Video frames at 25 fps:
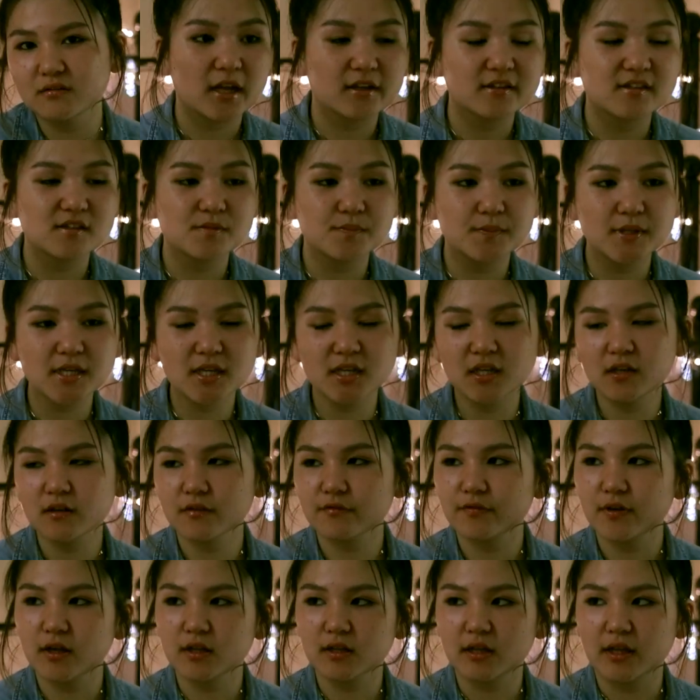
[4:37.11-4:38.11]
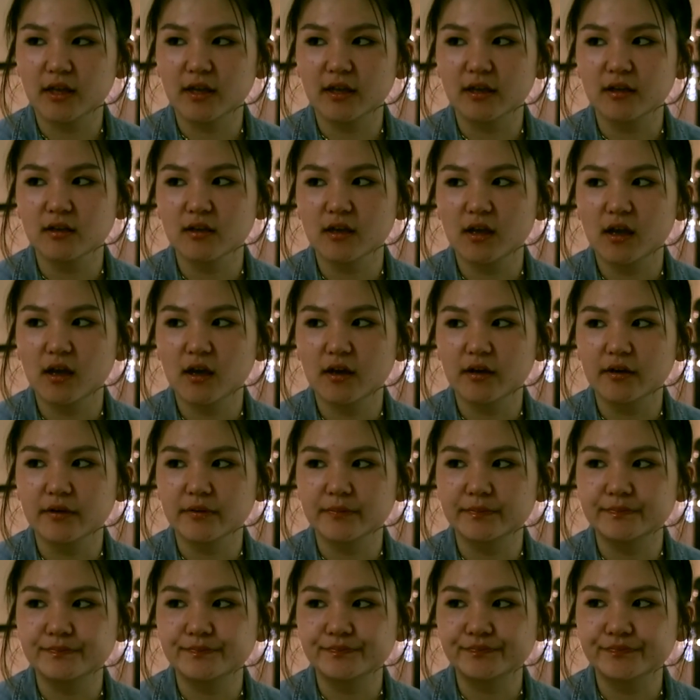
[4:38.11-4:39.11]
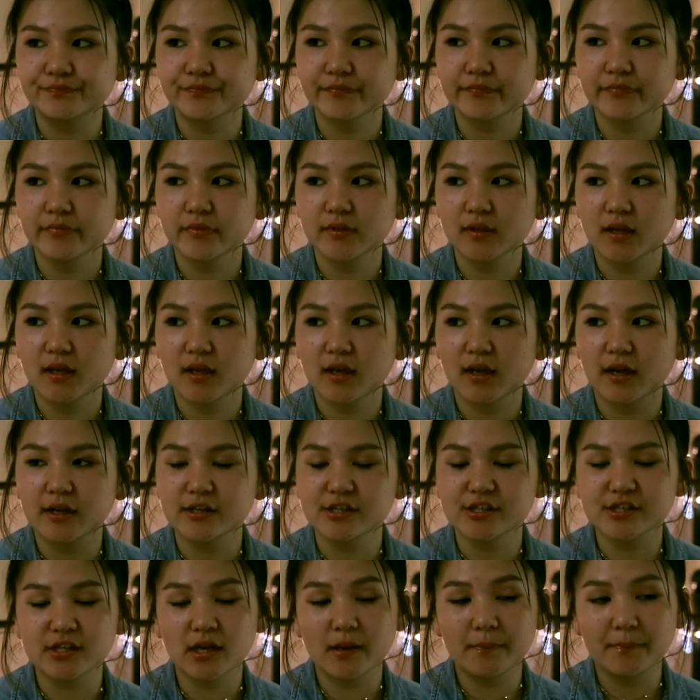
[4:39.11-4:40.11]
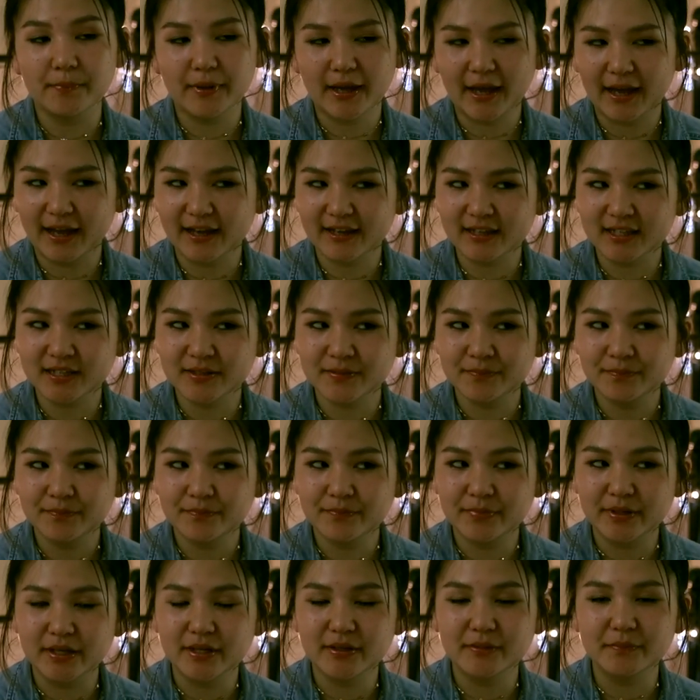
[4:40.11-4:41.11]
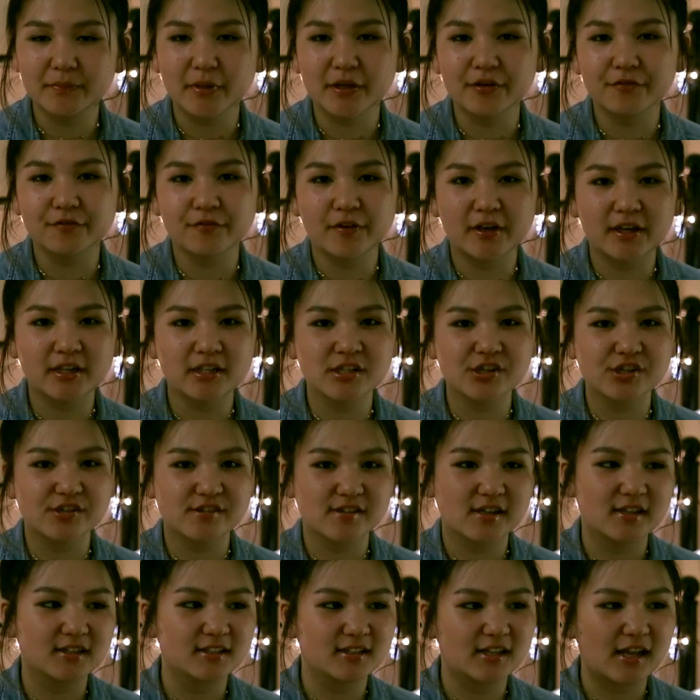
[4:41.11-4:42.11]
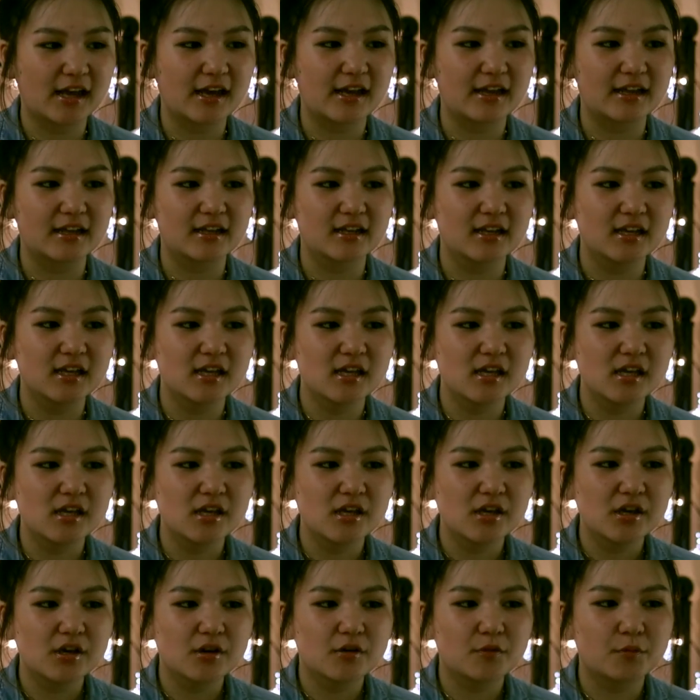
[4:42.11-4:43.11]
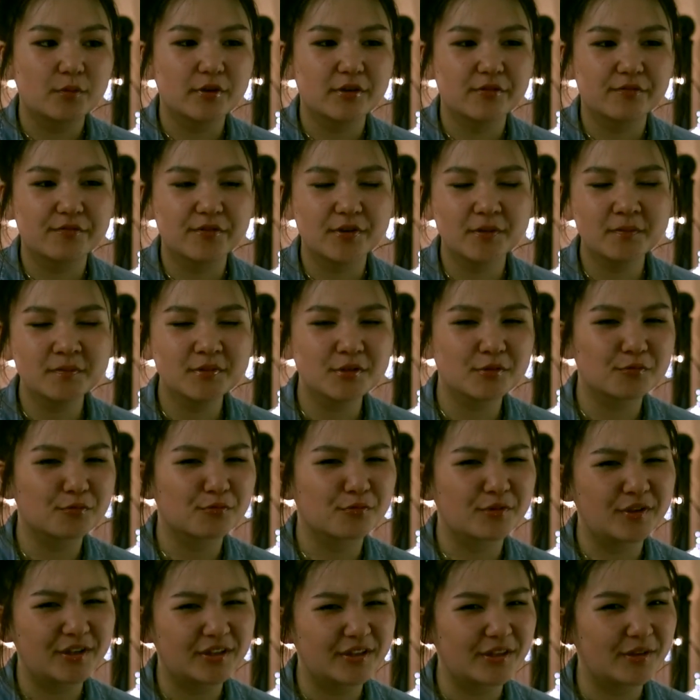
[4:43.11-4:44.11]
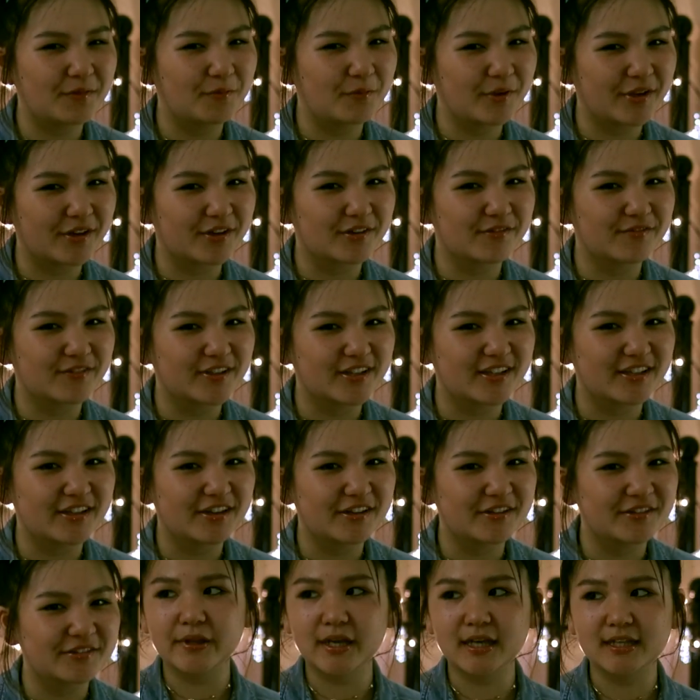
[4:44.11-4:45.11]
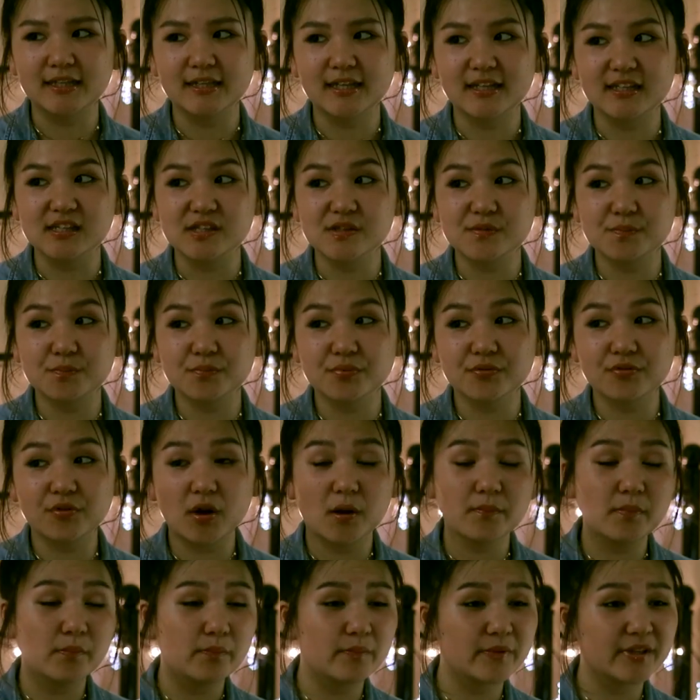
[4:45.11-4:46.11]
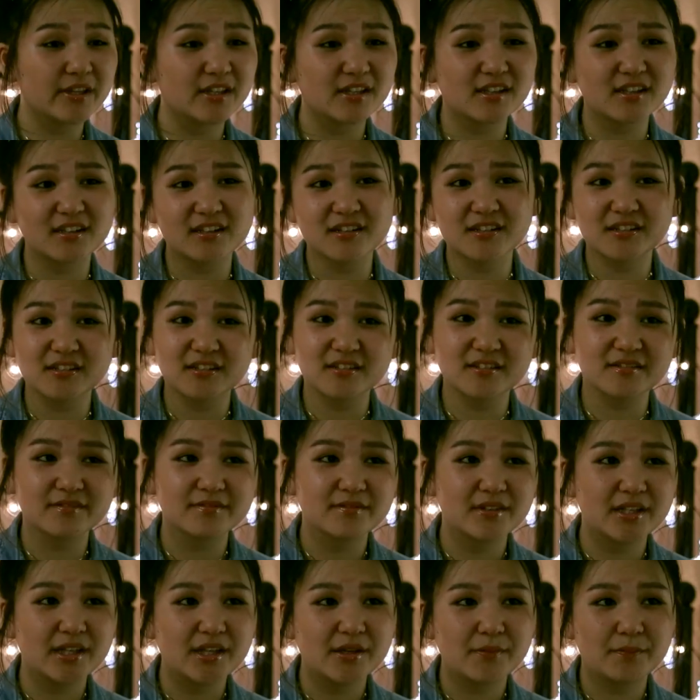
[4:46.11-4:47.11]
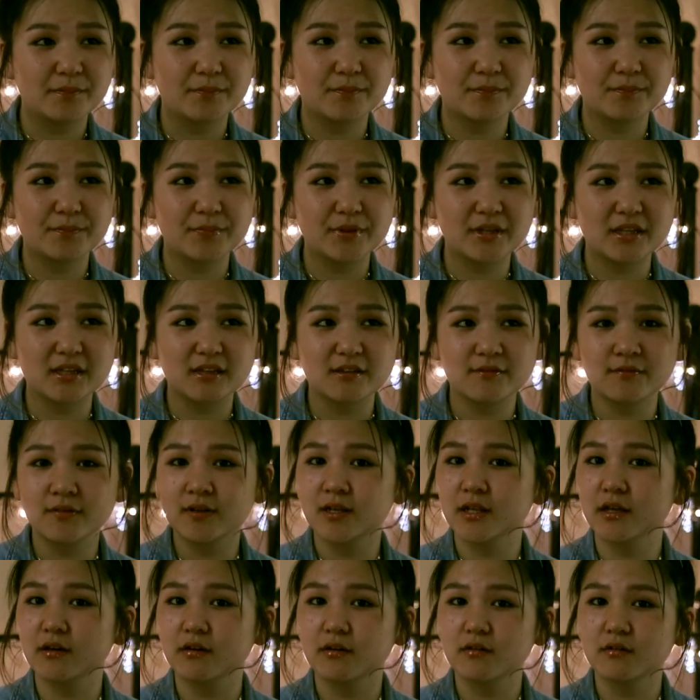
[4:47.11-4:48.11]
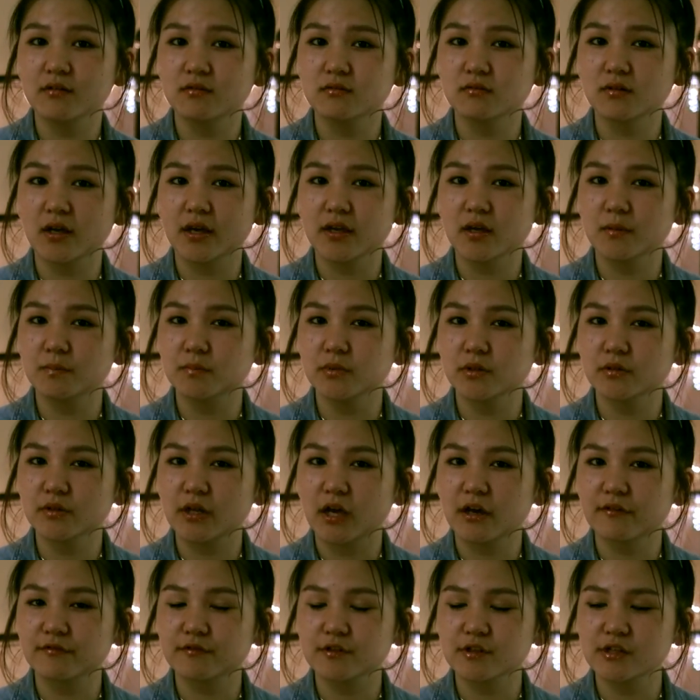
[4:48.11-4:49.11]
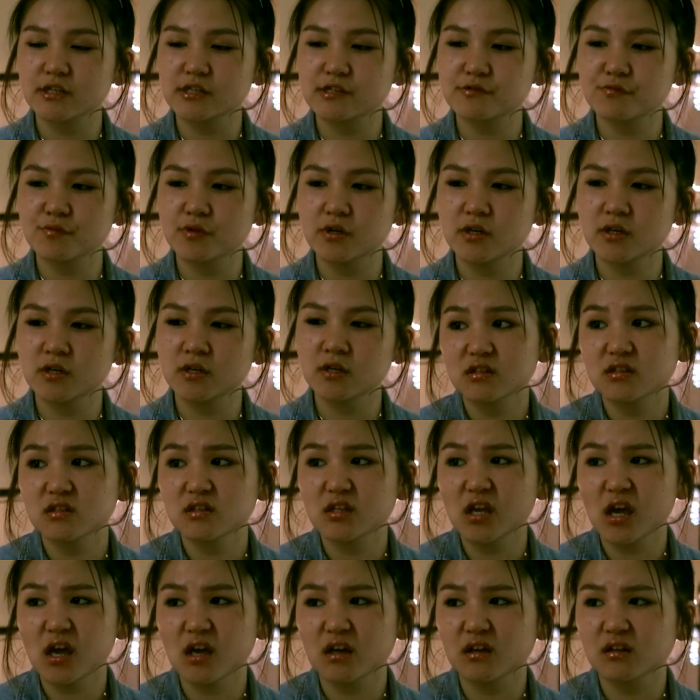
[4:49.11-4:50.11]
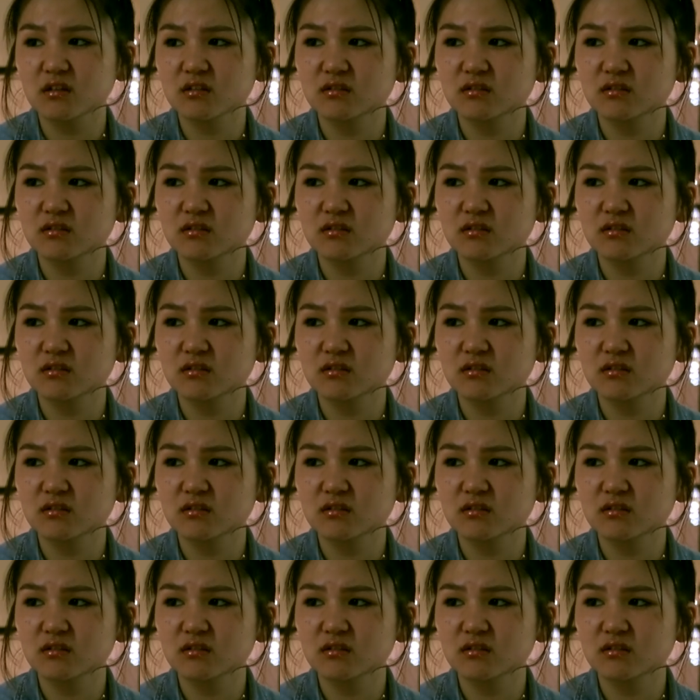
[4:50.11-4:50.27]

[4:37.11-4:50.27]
And speaking of LA, I just got back, but my friend Giselle and I, we filmed a really weird video, and that's probably gonna be the video I upload after this one. Yeah.